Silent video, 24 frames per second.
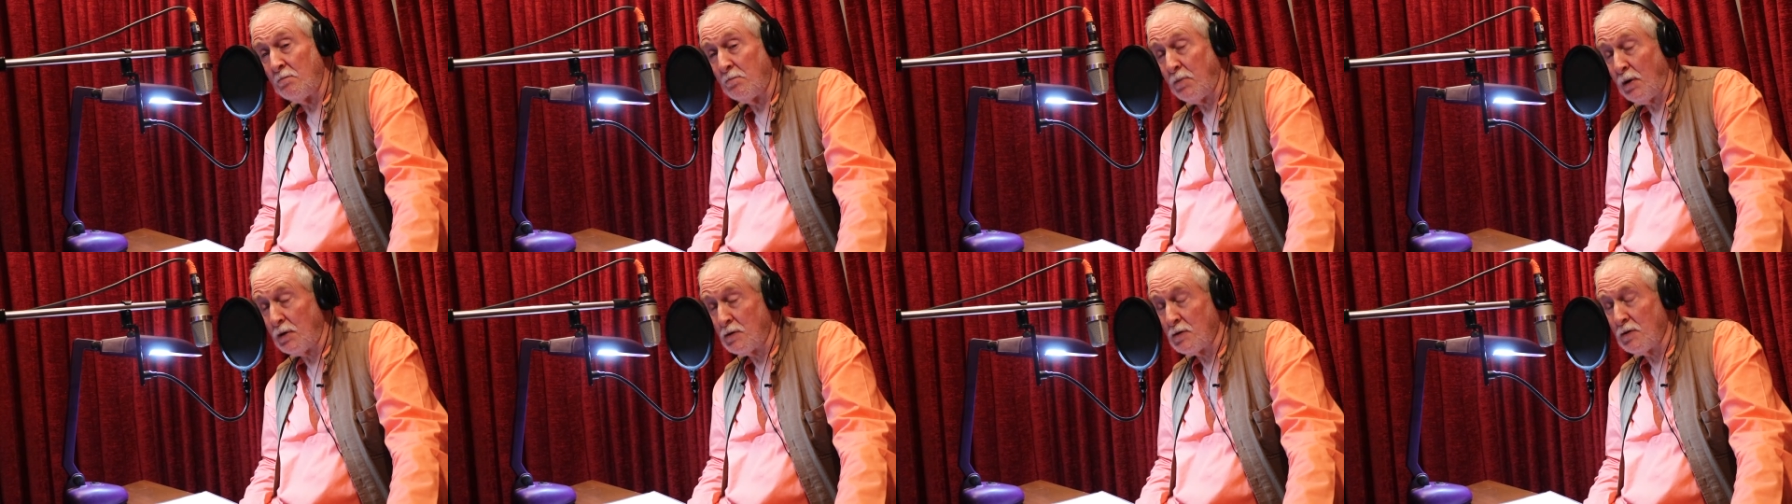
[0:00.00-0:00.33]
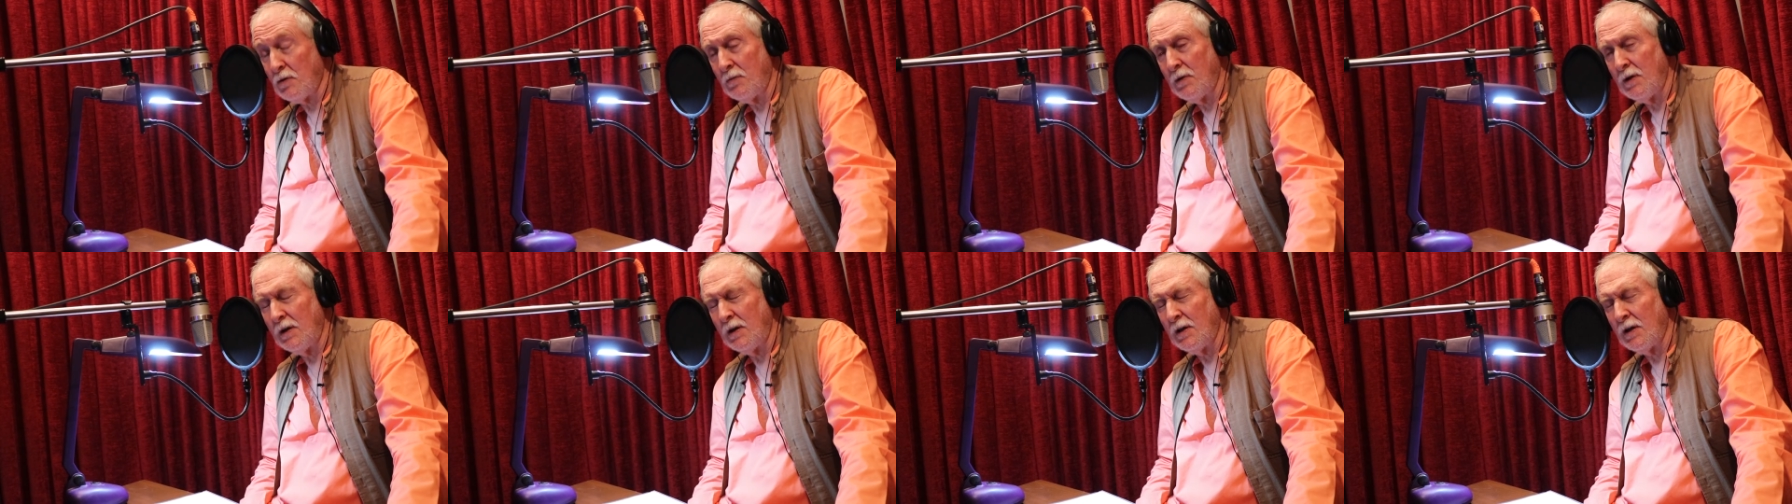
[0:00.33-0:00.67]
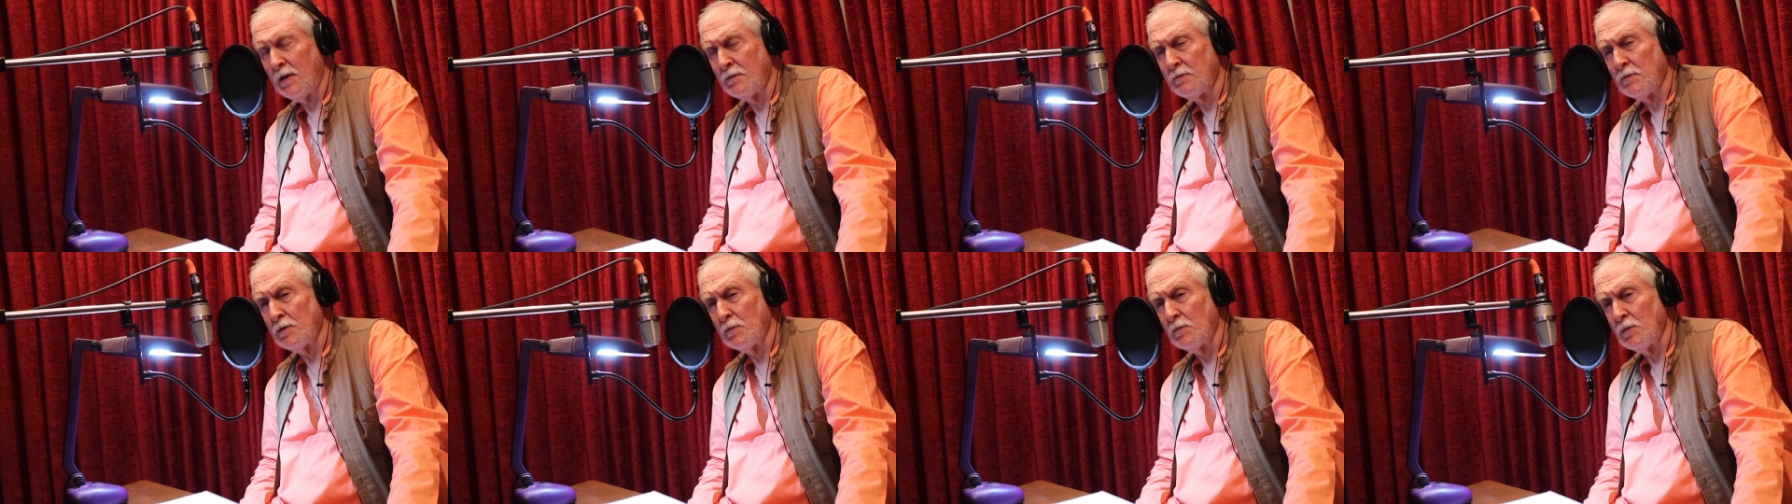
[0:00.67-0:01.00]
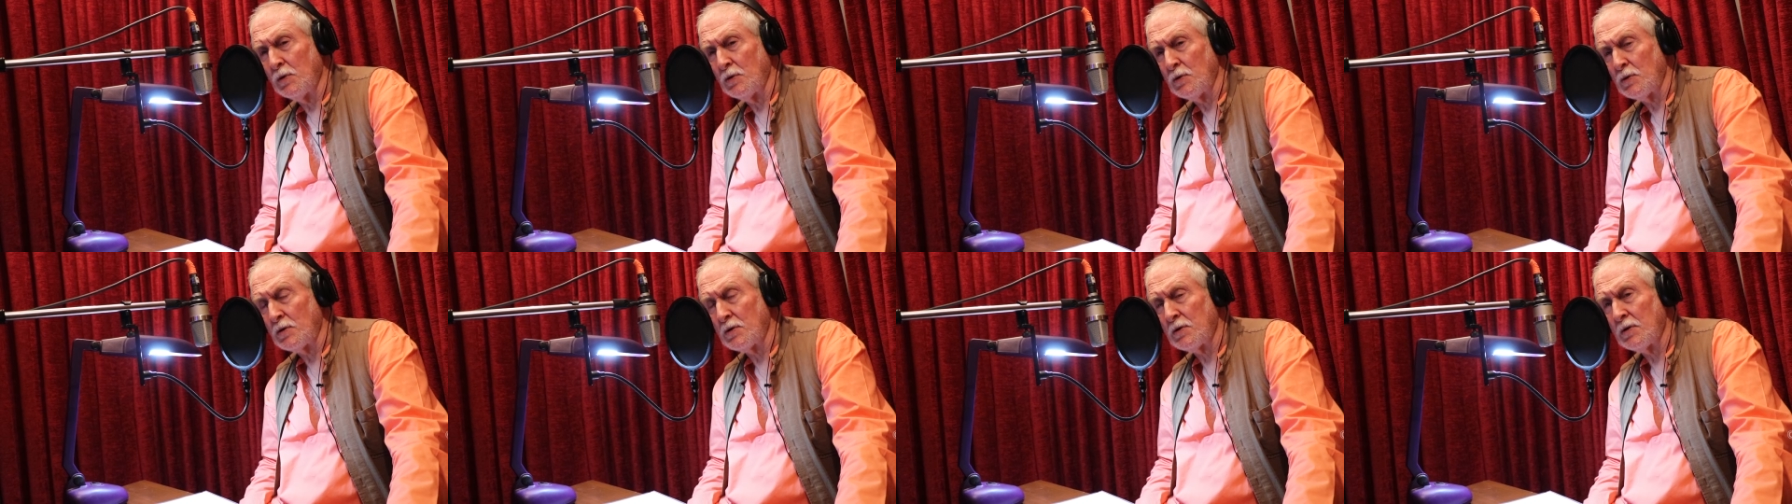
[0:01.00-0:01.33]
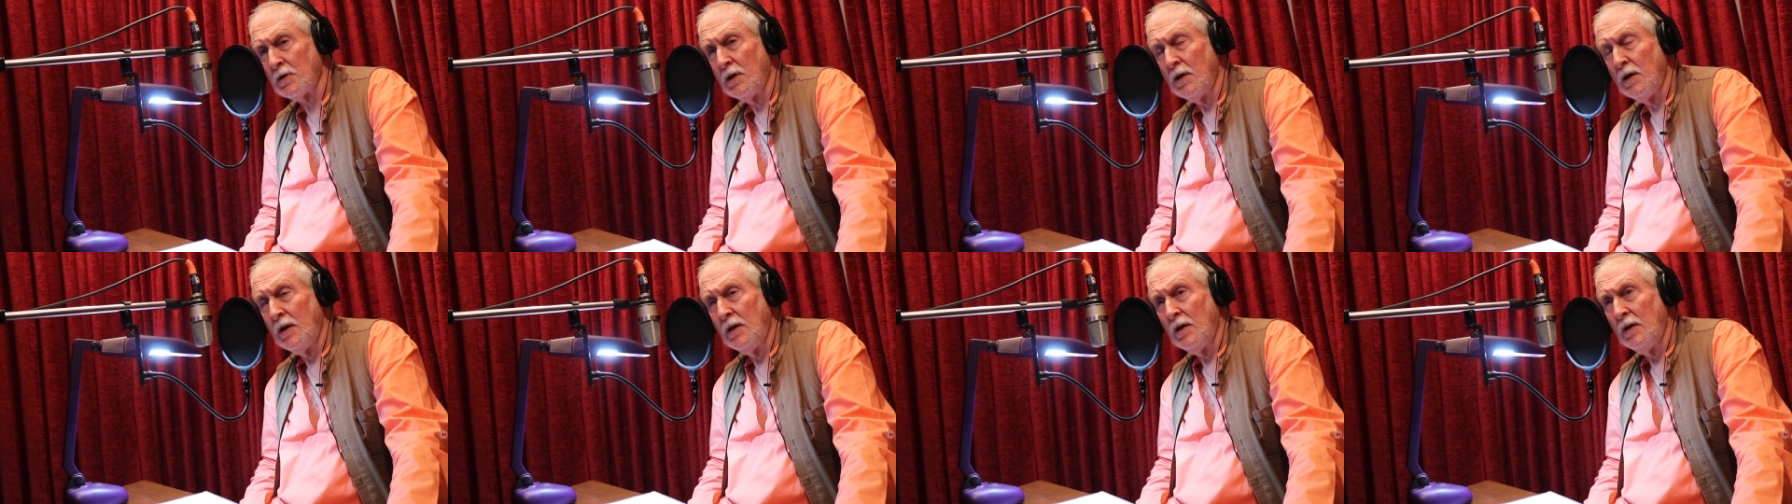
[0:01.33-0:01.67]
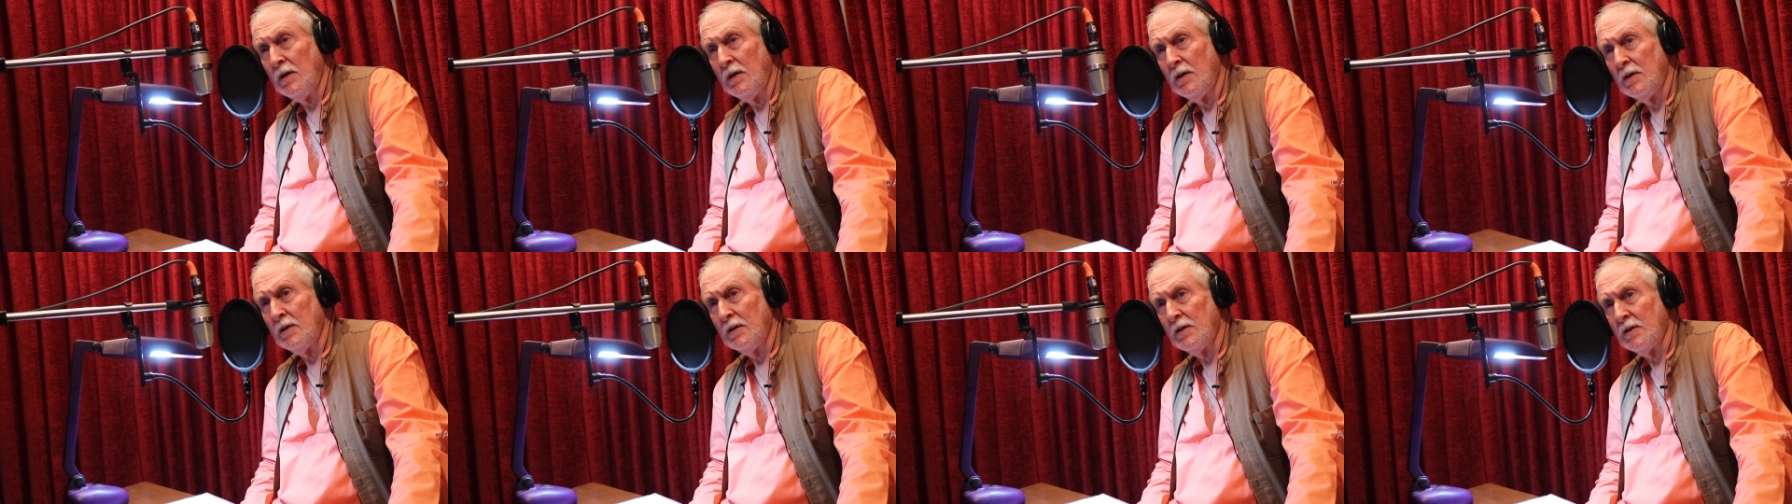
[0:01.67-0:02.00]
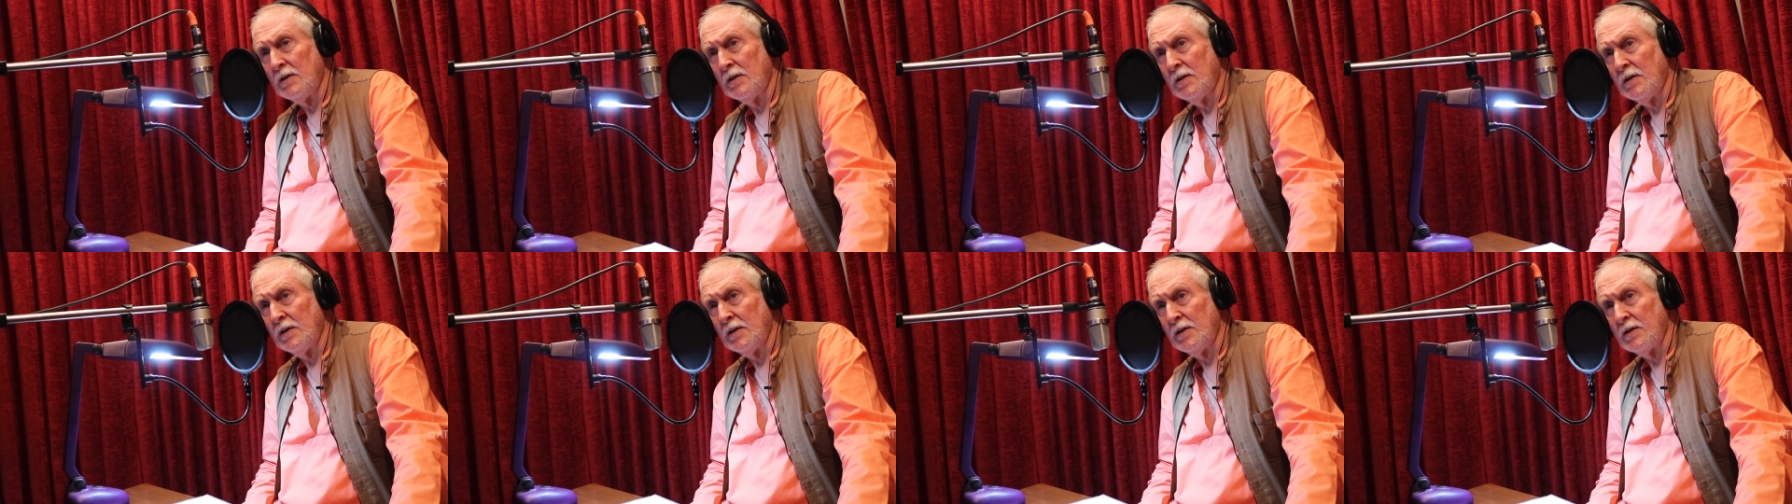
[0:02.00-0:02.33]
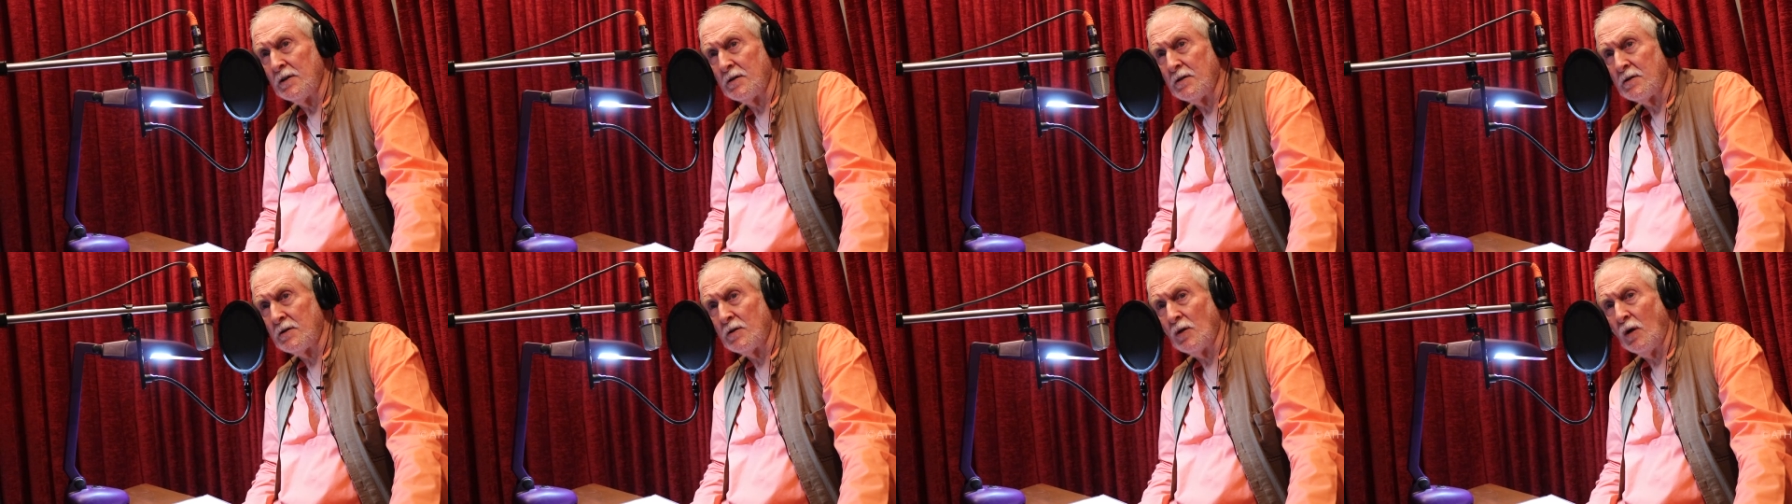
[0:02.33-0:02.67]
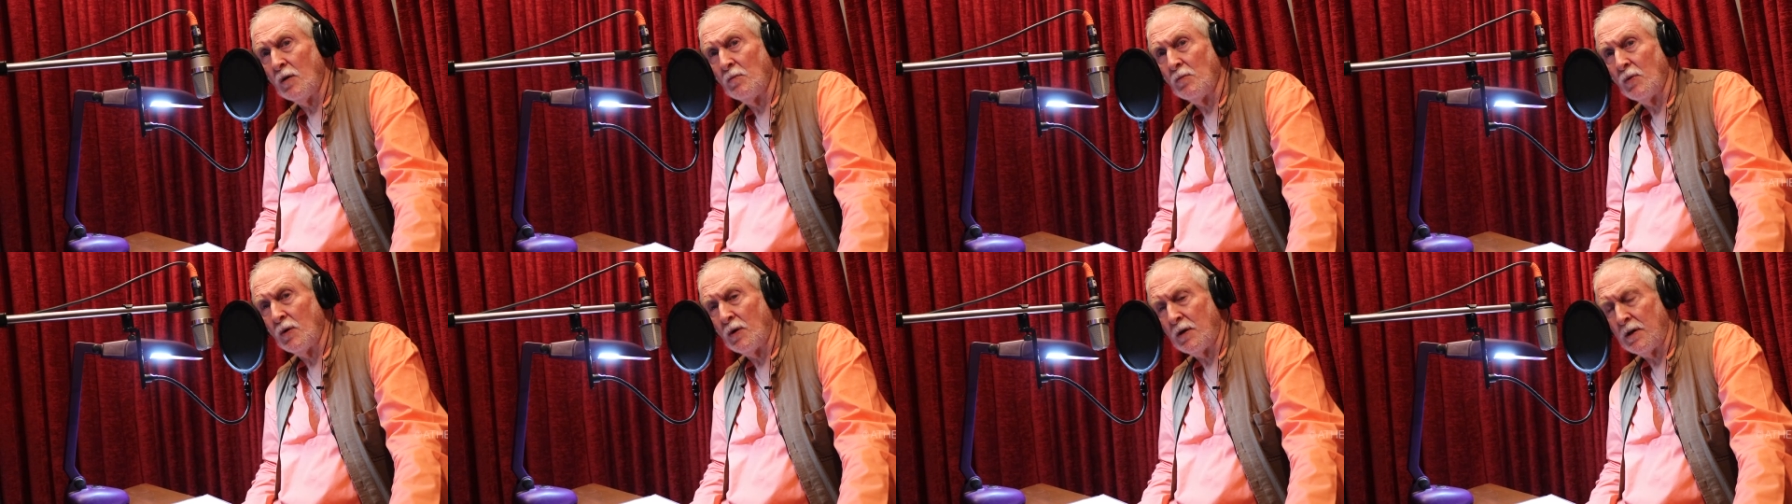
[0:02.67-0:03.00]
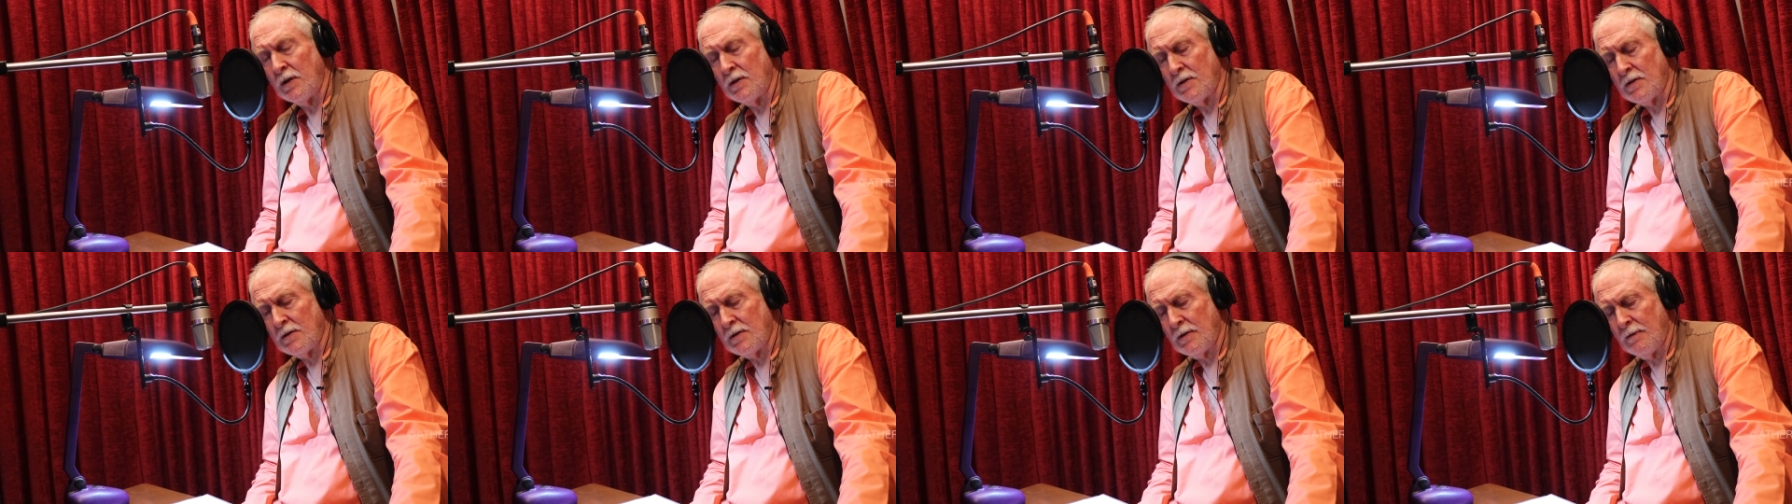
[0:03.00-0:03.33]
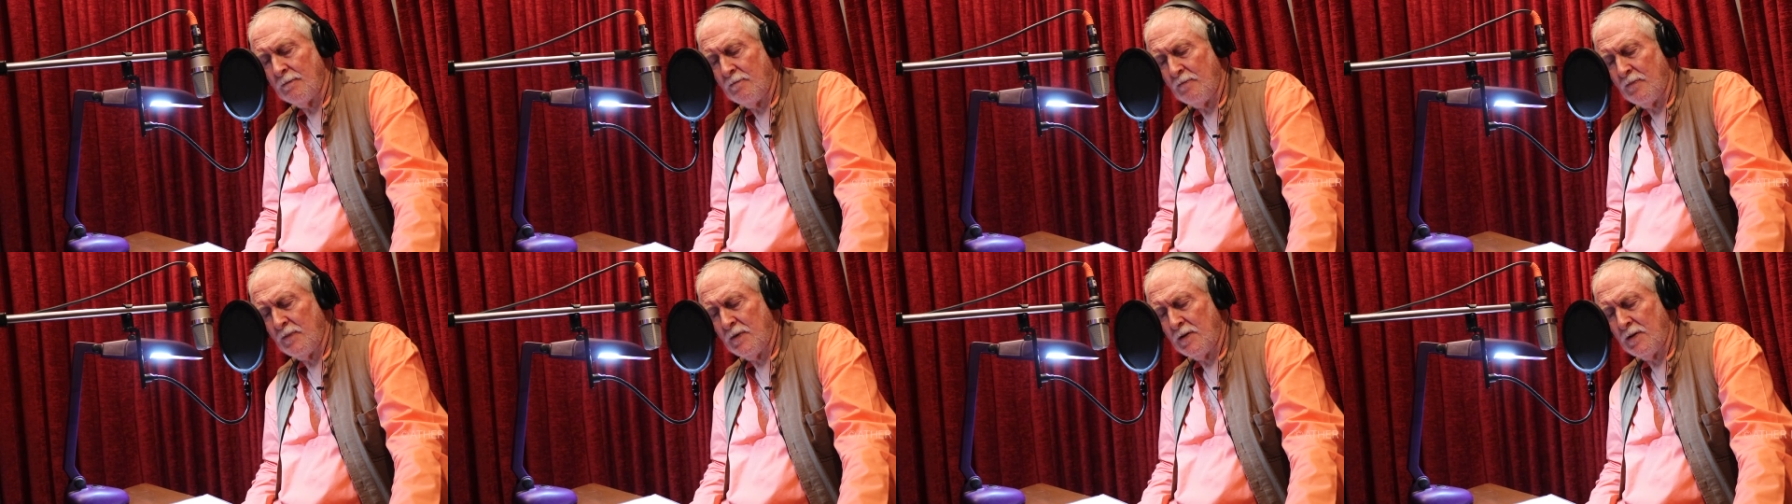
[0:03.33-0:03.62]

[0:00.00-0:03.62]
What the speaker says: possibly love the most is Moraes.